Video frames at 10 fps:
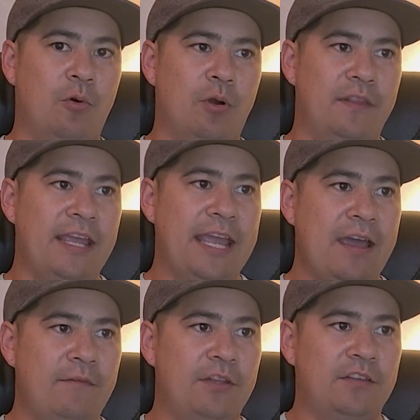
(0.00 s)
or they
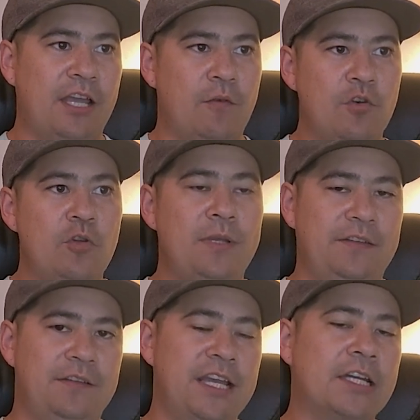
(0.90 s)
have this kind of new
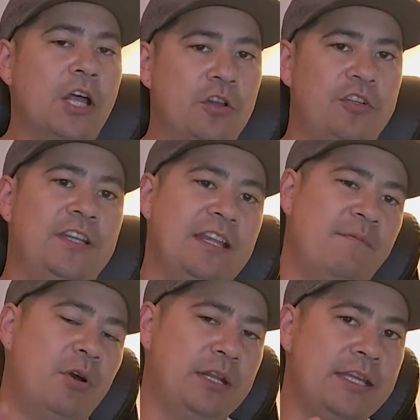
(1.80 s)
piece of technology that
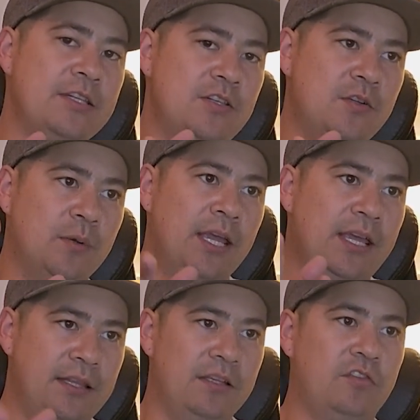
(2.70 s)
they put into
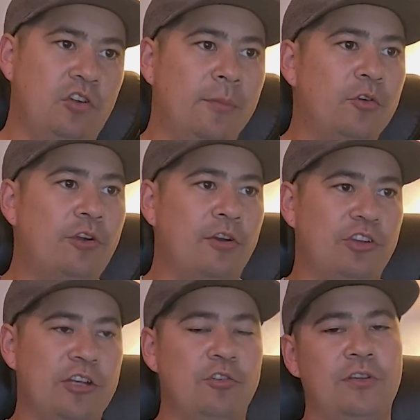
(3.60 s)
these
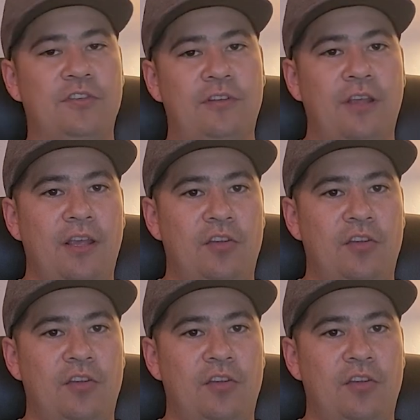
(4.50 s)
turbocharged engines.